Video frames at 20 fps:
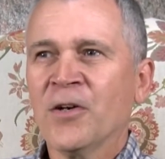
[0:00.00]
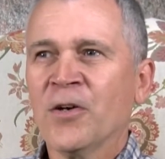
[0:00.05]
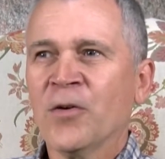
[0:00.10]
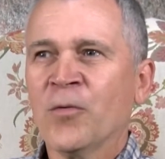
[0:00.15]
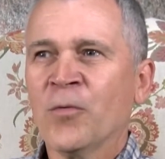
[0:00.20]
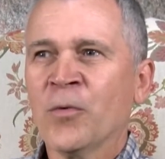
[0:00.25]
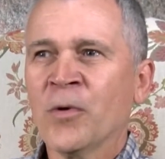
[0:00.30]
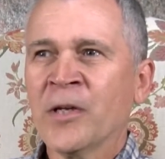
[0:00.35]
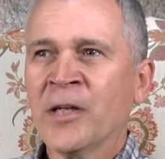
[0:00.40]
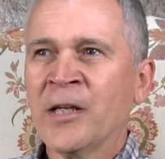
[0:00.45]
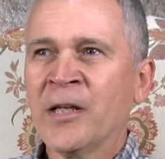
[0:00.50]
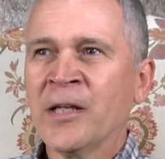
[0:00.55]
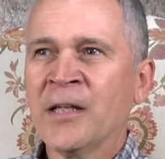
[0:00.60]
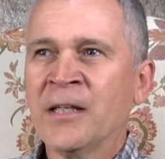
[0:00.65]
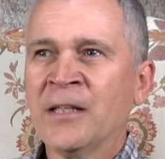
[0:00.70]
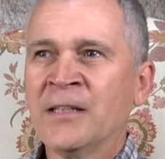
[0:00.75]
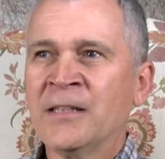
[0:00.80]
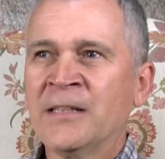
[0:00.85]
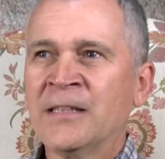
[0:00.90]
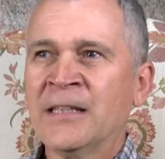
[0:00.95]

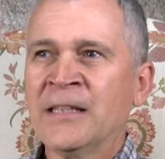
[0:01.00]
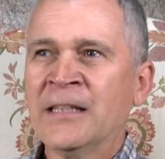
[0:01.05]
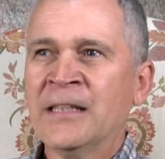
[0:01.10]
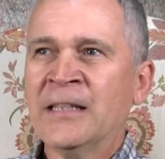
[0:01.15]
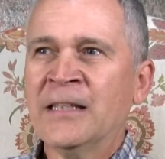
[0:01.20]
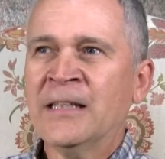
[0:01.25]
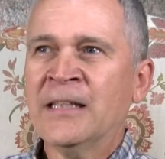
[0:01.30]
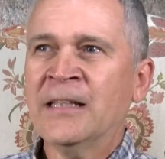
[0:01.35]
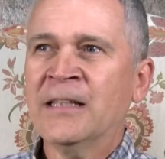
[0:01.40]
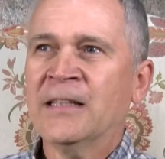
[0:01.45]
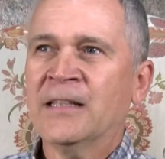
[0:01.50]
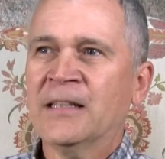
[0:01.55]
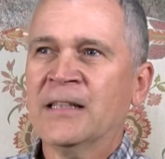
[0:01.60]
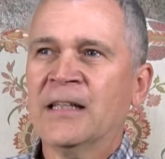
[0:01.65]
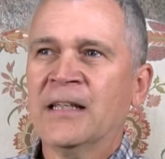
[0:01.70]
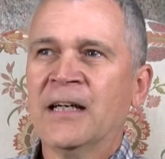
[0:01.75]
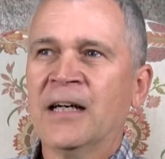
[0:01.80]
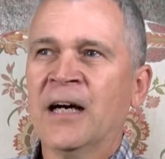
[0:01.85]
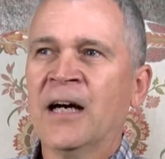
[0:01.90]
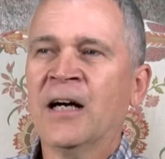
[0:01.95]
We did
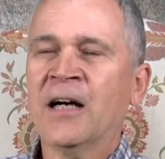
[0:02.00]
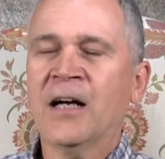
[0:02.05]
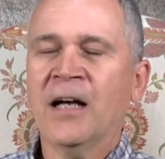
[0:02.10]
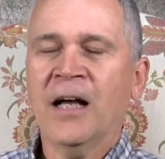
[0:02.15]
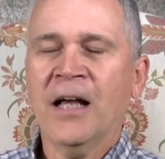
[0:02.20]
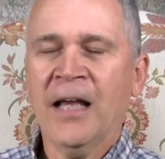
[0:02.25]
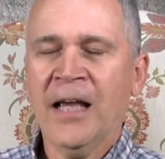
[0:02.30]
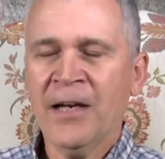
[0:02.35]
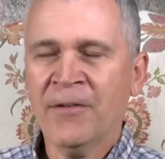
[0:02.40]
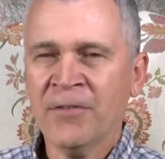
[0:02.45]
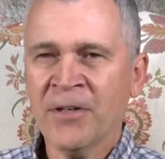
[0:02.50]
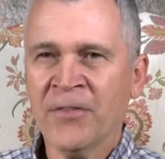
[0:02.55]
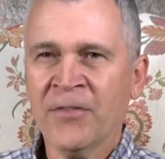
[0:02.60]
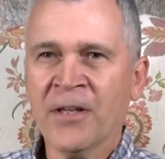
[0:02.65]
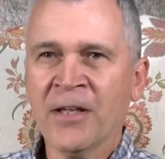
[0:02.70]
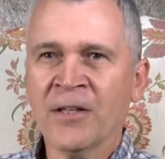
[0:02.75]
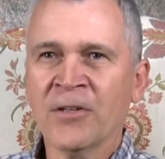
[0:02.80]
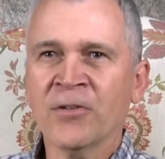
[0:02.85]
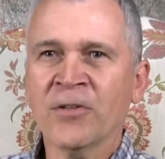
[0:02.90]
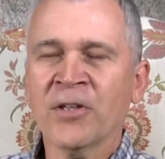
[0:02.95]
uh,
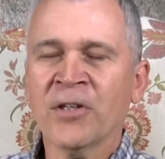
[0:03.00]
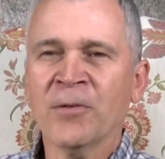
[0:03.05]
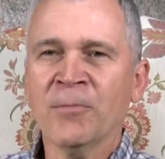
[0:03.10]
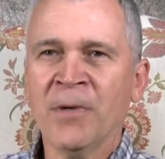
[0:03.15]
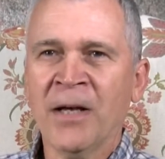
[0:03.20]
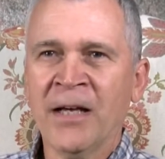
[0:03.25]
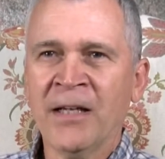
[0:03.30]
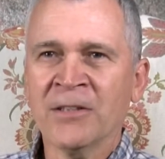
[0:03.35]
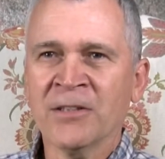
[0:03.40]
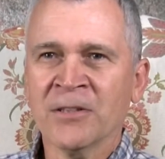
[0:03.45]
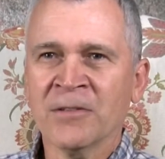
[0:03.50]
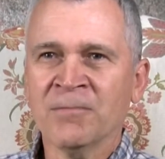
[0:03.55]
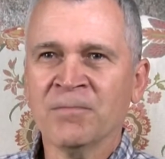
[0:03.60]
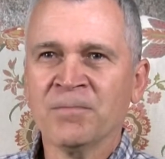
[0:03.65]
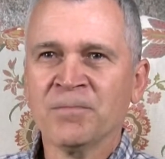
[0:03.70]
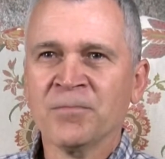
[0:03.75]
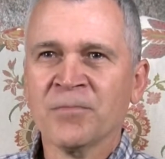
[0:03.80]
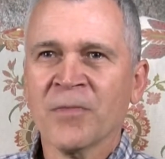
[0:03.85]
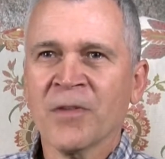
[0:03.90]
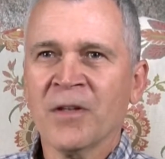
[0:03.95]
everything you can imagine.
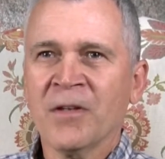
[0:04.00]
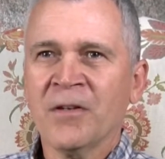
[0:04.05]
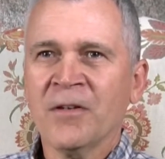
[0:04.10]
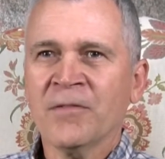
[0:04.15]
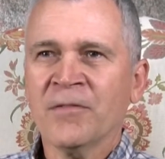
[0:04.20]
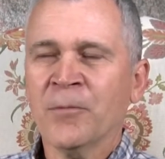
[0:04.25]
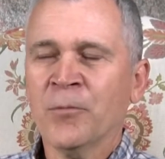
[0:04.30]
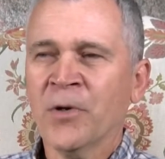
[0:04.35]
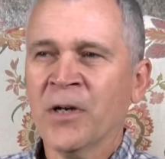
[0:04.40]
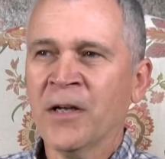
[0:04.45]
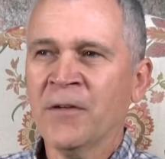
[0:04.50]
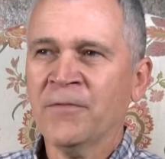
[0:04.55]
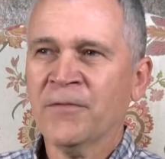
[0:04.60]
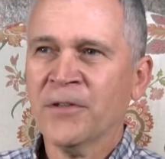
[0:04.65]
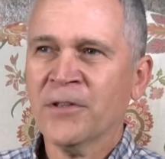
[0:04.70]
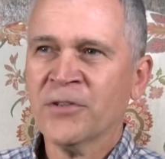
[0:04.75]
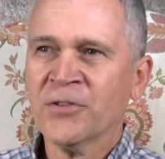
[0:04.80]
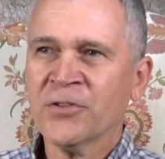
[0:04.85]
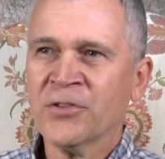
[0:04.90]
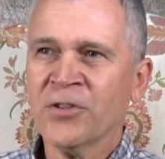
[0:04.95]
From when I
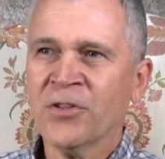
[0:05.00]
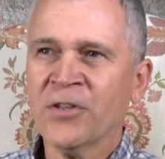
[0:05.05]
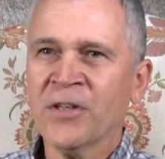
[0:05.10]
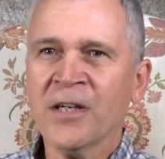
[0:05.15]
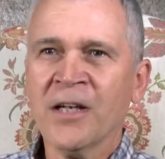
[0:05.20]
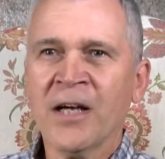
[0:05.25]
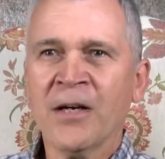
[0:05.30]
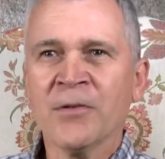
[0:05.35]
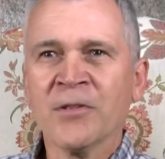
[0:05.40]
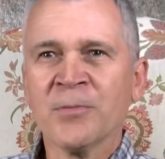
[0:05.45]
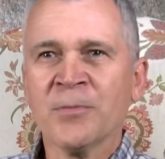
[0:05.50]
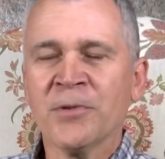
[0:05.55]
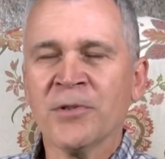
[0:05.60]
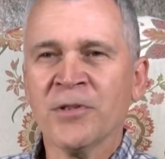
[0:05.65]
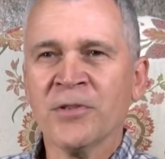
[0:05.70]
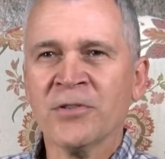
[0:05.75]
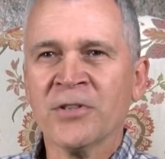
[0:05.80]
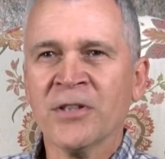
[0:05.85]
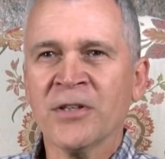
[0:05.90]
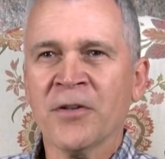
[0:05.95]
first started, I was
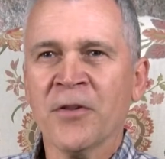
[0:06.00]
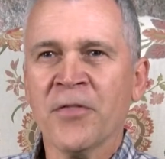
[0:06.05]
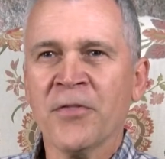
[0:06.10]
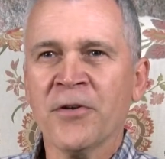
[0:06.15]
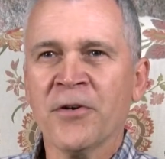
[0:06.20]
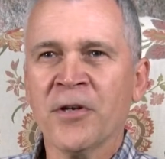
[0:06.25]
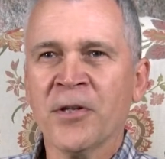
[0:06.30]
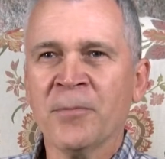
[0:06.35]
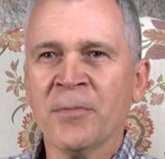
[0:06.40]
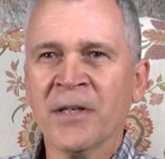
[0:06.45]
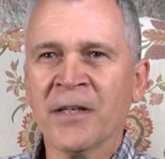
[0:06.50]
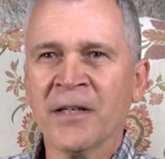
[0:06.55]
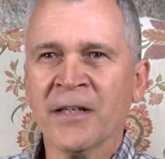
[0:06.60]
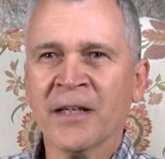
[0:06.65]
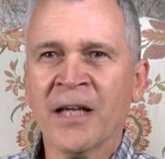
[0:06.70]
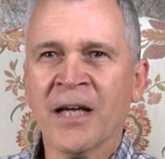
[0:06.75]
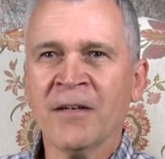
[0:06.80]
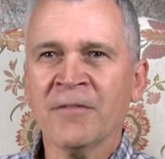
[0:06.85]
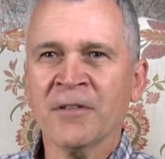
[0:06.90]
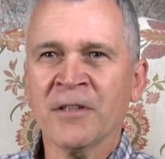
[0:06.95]
producing the 30 minute
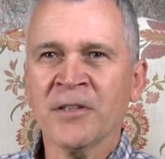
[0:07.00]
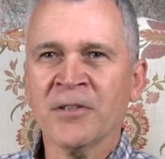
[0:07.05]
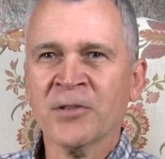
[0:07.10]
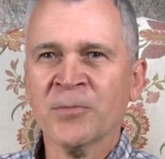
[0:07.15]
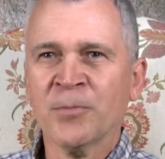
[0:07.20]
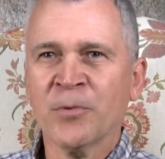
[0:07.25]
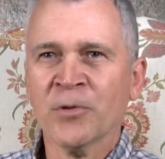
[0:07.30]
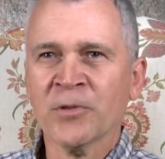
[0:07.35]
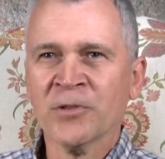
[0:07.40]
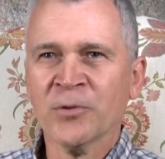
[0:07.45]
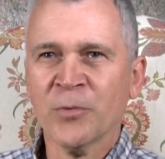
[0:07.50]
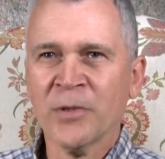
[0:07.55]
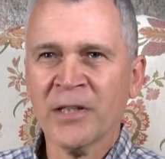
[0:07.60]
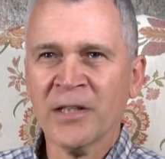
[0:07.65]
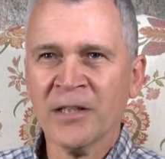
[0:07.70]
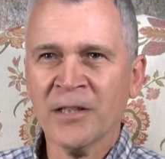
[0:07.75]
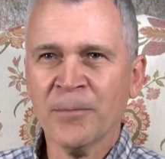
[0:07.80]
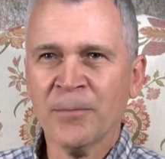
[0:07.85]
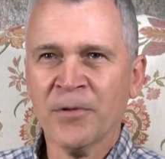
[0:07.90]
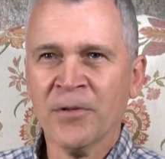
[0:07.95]
Cavalier Sports
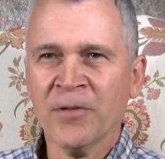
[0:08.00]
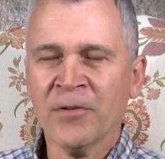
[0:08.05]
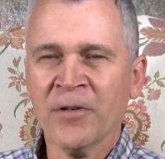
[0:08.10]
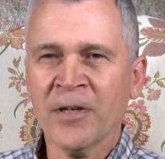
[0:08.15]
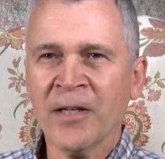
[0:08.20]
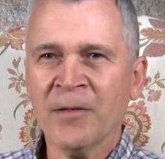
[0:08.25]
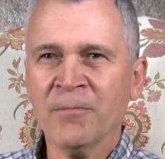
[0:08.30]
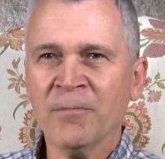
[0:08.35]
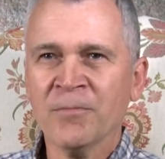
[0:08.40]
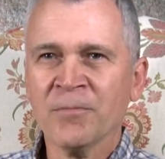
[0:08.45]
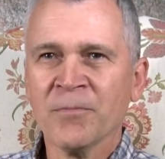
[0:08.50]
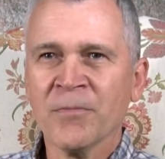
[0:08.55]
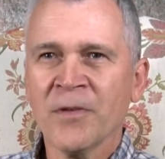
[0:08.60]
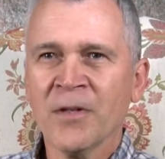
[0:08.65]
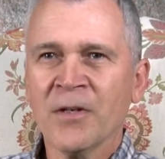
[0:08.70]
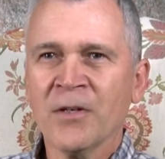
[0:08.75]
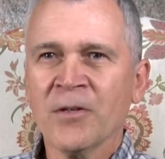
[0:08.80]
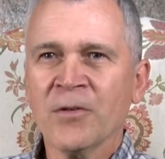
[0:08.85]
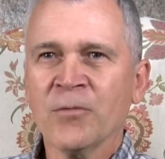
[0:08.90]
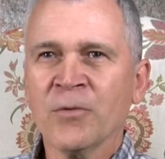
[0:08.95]
Weekly program,
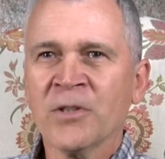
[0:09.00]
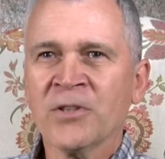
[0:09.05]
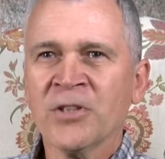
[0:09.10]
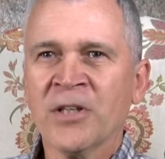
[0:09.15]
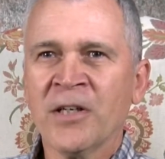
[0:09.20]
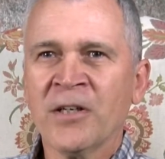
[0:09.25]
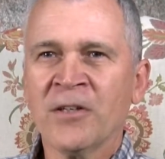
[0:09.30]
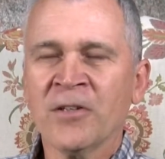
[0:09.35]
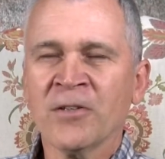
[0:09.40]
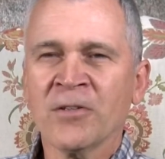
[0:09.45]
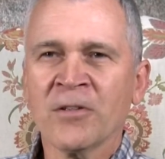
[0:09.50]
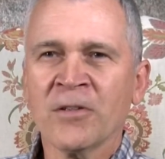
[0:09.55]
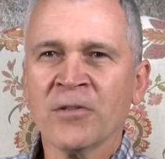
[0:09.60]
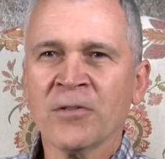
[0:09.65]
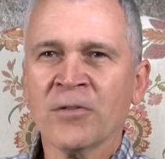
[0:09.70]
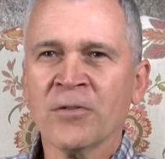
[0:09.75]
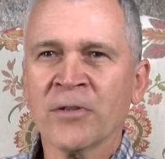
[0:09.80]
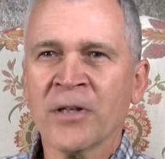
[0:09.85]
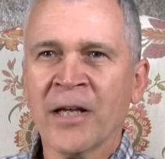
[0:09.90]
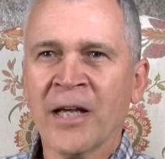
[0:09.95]
which aired on
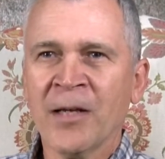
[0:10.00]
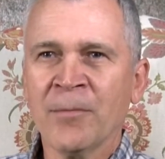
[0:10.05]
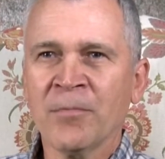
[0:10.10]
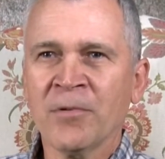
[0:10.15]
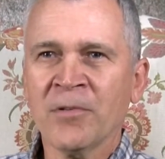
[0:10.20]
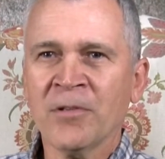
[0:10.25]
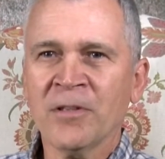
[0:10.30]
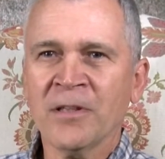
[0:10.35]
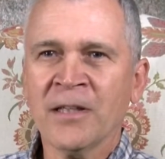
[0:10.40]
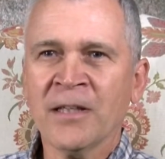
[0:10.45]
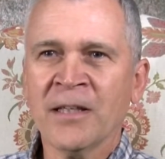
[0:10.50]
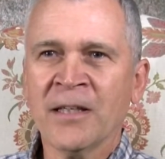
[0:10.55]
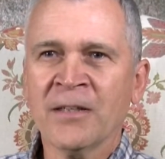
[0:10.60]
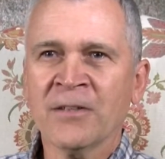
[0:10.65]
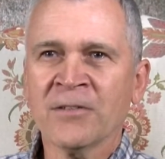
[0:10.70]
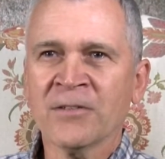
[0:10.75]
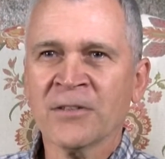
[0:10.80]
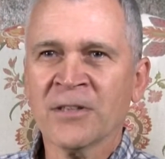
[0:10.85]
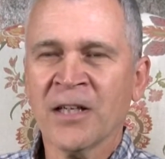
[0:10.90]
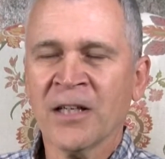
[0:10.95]
local cable and
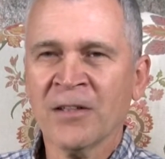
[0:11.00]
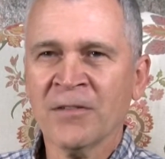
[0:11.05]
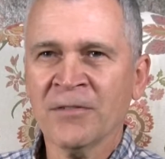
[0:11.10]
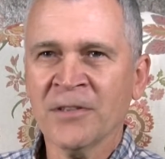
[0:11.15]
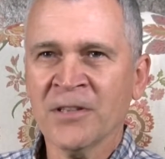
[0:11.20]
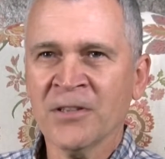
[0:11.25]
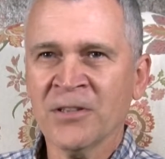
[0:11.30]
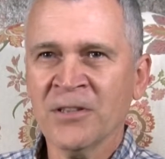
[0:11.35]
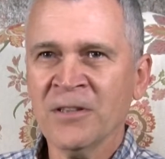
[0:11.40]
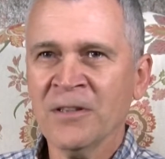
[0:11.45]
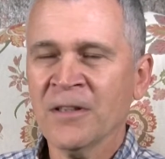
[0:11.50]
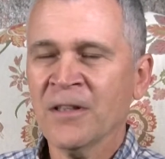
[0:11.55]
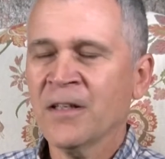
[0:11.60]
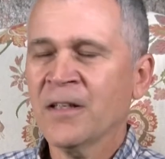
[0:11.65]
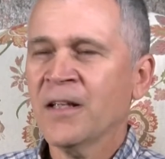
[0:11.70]
on television.